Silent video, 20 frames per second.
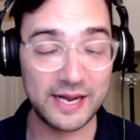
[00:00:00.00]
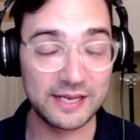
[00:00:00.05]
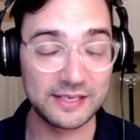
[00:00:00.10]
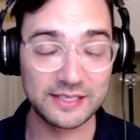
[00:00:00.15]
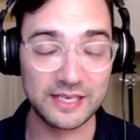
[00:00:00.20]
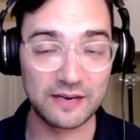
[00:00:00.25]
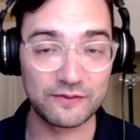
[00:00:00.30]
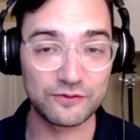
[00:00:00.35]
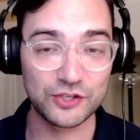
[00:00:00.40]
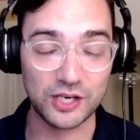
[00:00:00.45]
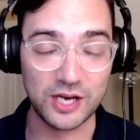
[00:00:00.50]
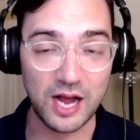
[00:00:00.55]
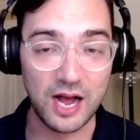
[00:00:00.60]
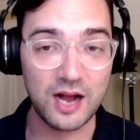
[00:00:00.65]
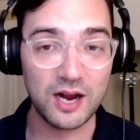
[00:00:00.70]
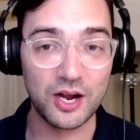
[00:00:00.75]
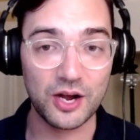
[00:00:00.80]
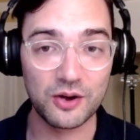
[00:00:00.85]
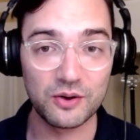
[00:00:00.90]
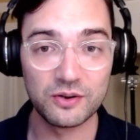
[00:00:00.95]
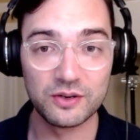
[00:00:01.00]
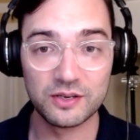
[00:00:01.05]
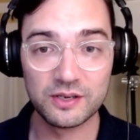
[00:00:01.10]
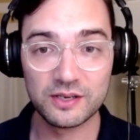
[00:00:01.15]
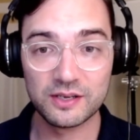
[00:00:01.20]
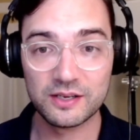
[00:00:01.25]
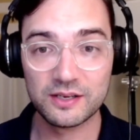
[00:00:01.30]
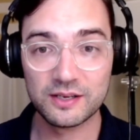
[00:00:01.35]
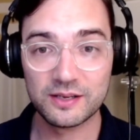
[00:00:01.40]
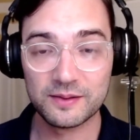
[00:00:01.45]
instead of Chicago,
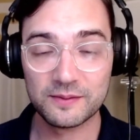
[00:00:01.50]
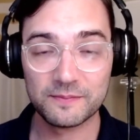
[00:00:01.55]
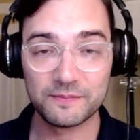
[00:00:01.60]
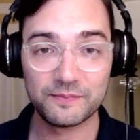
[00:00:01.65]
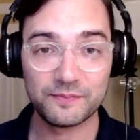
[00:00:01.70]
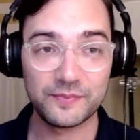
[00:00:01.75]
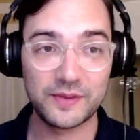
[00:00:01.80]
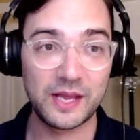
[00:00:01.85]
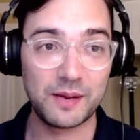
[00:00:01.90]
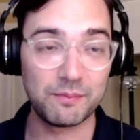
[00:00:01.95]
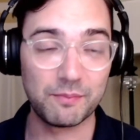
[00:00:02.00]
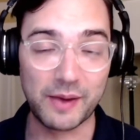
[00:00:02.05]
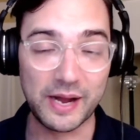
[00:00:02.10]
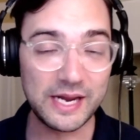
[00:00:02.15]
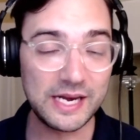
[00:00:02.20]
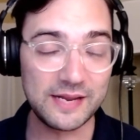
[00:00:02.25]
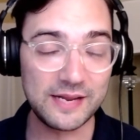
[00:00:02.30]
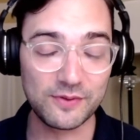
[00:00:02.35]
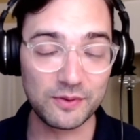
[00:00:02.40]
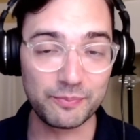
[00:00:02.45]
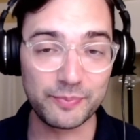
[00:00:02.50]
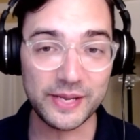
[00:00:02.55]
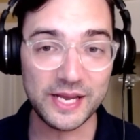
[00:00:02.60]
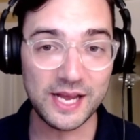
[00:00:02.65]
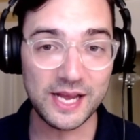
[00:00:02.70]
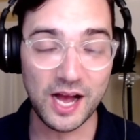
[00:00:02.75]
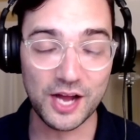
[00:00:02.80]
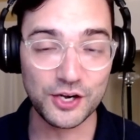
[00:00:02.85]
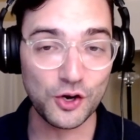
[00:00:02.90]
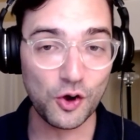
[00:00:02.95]
it might even
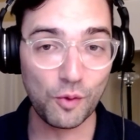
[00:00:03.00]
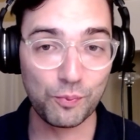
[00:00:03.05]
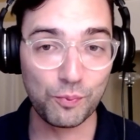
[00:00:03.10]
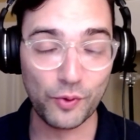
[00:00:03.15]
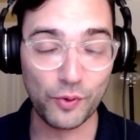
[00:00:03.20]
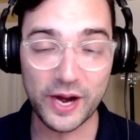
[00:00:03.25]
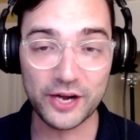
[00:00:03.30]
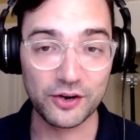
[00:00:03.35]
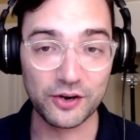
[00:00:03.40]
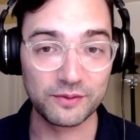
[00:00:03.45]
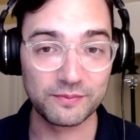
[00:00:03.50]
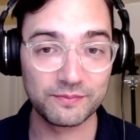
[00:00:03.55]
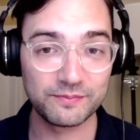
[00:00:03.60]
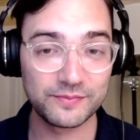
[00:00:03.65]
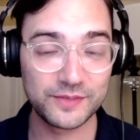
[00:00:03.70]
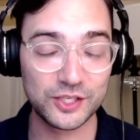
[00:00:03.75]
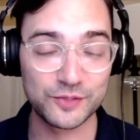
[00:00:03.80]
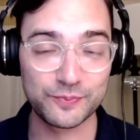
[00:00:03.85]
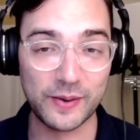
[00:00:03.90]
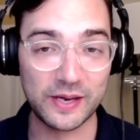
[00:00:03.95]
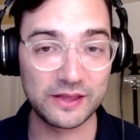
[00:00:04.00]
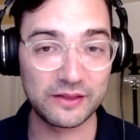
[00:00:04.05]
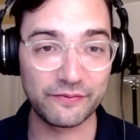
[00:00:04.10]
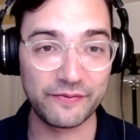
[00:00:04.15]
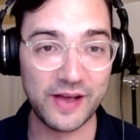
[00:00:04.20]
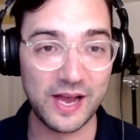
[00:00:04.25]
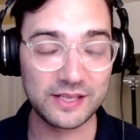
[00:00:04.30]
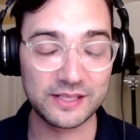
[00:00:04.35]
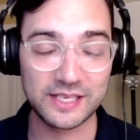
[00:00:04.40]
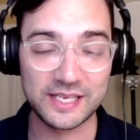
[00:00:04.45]
be a no-brainer, despite the
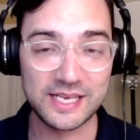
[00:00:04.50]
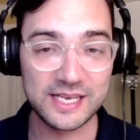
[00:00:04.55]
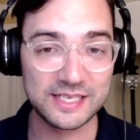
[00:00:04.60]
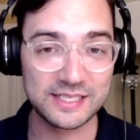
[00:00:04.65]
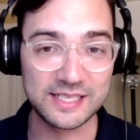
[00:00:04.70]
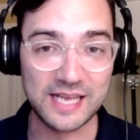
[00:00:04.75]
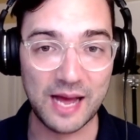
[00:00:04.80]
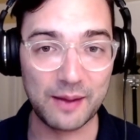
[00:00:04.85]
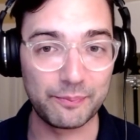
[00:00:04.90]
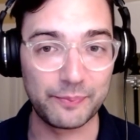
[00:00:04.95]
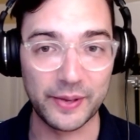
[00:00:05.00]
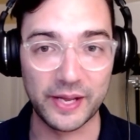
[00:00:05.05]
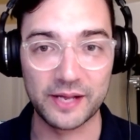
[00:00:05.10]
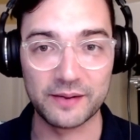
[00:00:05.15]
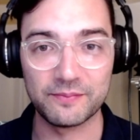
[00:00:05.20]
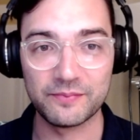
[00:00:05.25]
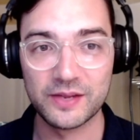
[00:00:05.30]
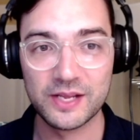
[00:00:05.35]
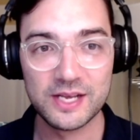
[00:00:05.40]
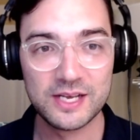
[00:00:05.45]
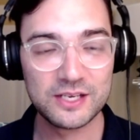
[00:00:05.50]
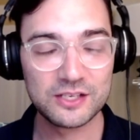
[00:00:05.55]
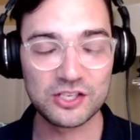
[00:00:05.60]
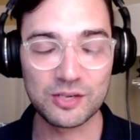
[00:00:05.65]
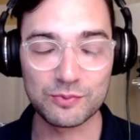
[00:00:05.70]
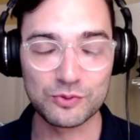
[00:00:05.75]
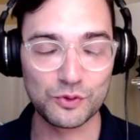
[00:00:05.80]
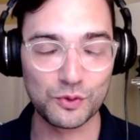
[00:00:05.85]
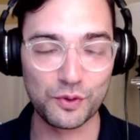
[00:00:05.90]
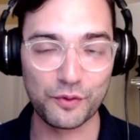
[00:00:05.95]
fact that he has not been
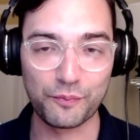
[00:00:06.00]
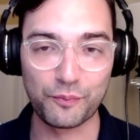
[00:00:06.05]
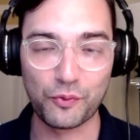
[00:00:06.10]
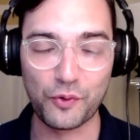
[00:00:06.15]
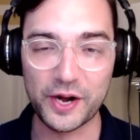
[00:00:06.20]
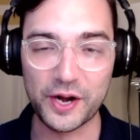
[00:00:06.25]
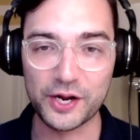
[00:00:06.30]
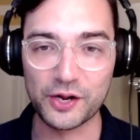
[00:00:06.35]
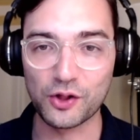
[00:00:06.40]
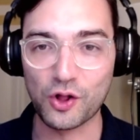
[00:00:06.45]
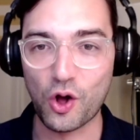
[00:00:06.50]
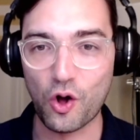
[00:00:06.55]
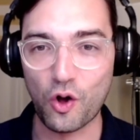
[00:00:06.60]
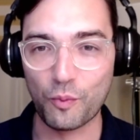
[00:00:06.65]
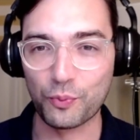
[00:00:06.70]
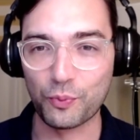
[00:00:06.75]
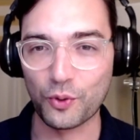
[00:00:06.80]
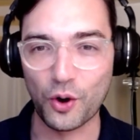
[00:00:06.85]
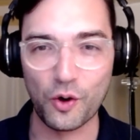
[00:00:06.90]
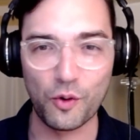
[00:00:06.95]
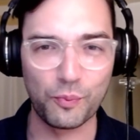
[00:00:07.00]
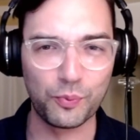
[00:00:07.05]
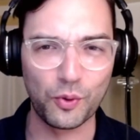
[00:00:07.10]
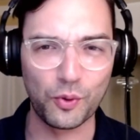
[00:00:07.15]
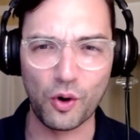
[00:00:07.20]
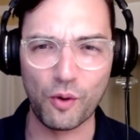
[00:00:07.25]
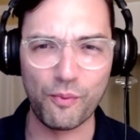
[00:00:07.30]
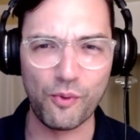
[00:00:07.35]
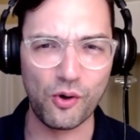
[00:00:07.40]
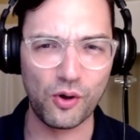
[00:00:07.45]
some sort of perennial all-pro,
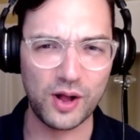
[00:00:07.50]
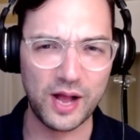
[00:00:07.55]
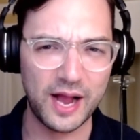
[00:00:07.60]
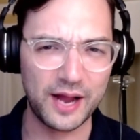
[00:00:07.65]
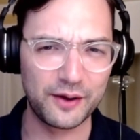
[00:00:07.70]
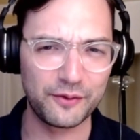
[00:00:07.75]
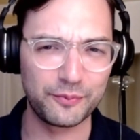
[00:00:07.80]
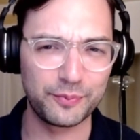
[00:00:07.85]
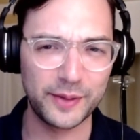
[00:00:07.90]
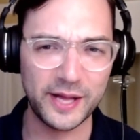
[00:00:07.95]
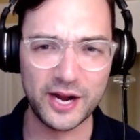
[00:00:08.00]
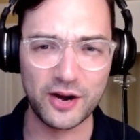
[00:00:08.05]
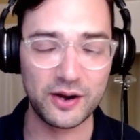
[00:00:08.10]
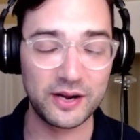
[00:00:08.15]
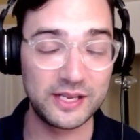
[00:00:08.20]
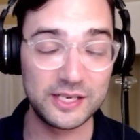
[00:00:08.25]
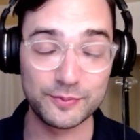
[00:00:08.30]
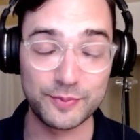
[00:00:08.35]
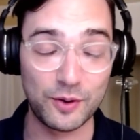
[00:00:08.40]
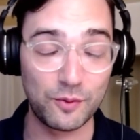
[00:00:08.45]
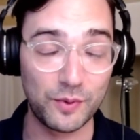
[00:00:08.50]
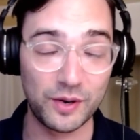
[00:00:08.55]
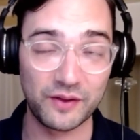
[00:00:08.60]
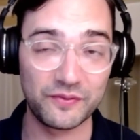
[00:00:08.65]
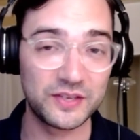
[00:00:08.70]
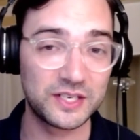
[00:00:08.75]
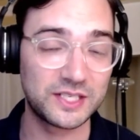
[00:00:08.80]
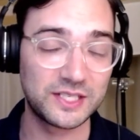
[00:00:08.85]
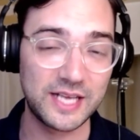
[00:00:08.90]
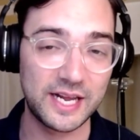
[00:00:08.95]
Pro Bowl kind of player. He's been one
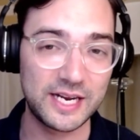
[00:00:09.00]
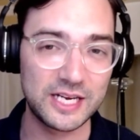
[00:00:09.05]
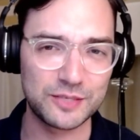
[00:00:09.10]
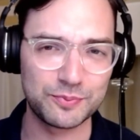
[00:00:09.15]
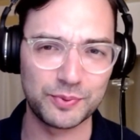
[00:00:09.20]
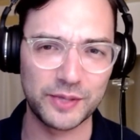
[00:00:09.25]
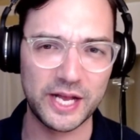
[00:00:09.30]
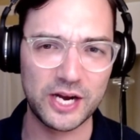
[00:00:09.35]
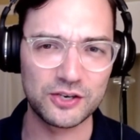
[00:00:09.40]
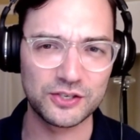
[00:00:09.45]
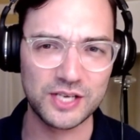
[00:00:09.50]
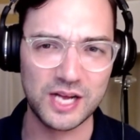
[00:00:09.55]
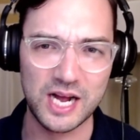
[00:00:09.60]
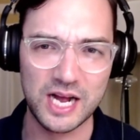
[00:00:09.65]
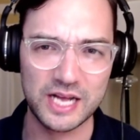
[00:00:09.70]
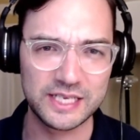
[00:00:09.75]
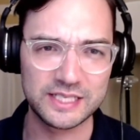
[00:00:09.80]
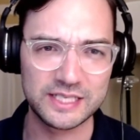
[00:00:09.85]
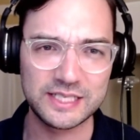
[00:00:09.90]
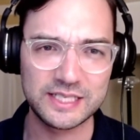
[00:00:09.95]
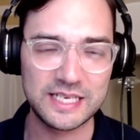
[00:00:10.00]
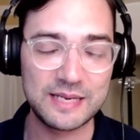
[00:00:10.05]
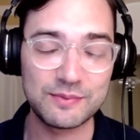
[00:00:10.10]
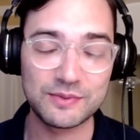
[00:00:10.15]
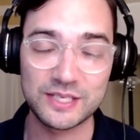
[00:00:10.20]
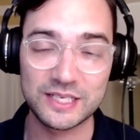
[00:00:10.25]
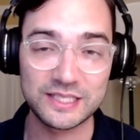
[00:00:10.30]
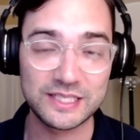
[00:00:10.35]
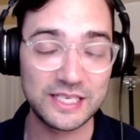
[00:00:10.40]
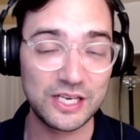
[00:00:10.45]
of the steadiest players on this
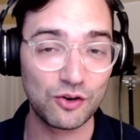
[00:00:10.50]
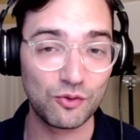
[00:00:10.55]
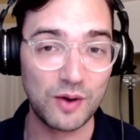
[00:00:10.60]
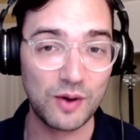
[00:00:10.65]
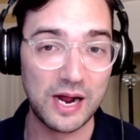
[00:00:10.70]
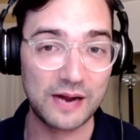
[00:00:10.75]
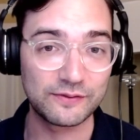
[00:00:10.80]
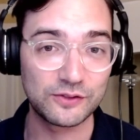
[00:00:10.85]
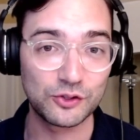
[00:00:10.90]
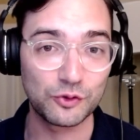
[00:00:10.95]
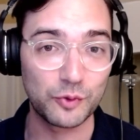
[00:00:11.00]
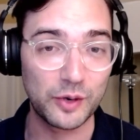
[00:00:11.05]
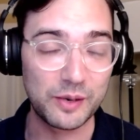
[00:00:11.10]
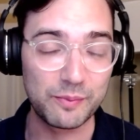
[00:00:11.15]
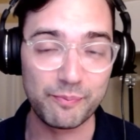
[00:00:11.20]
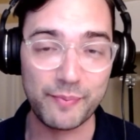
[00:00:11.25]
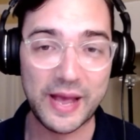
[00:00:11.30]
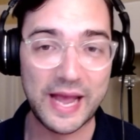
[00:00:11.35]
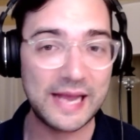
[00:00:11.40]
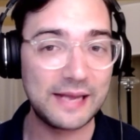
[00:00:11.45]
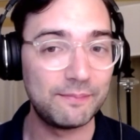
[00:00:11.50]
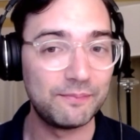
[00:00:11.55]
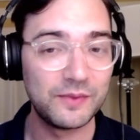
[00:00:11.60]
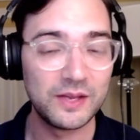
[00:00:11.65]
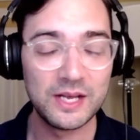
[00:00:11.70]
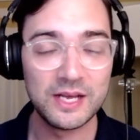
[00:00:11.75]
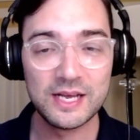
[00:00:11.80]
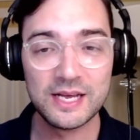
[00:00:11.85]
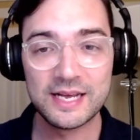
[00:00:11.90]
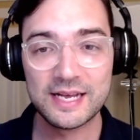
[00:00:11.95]
team since he arrived in Green Bay.
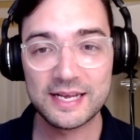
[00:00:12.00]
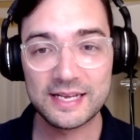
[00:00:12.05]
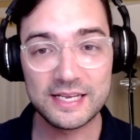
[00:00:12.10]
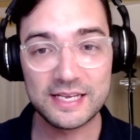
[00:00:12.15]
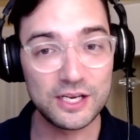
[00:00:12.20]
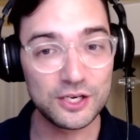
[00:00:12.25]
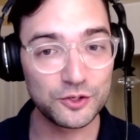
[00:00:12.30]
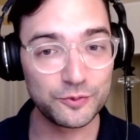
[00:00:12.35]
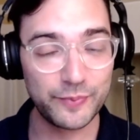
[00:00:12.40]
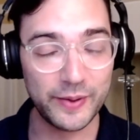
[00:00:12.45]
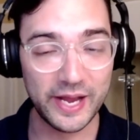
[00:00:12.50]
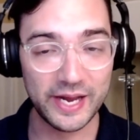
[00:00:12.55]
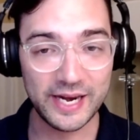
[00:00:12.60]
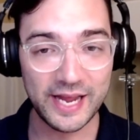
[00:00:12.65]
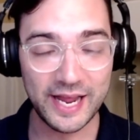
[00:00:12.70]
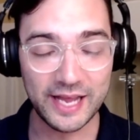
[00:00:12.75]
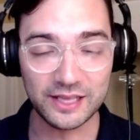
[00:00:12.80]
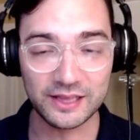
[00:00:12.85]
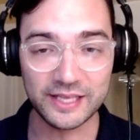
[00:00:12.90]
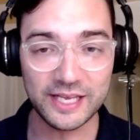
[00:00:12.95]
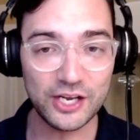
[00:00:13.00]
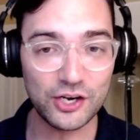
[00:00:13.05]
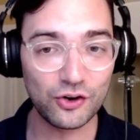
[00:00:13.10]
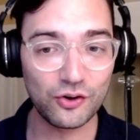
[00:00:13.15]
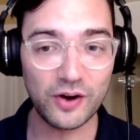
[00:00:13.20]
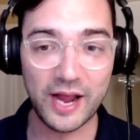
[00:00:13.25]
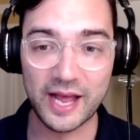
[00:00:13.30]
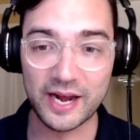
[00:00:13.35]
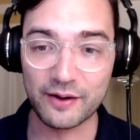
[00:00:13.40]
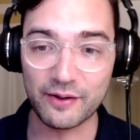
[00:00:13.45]
He has been a
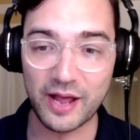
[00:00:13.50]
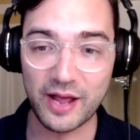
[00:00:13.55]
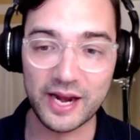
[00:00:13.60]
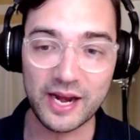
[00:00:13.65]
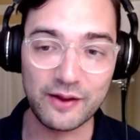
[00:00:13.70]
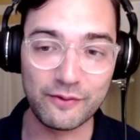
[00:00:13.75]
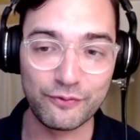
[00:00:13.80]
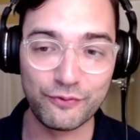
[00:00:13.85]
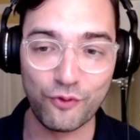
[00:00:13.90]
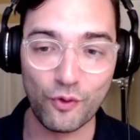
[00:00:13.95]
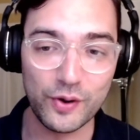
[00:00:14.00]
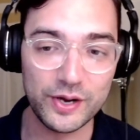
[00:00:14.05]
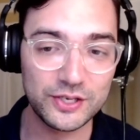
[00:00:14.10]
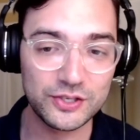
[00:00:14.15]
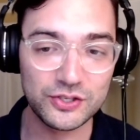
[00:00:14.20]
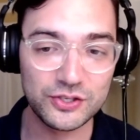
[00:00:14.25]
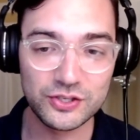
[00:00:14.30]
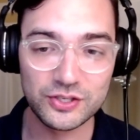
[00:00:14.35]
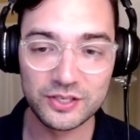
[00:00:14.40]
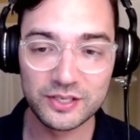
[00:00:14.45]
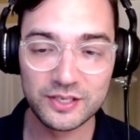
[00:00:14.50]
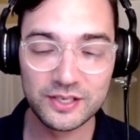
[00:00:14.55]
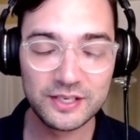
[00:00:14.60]
leader and a voice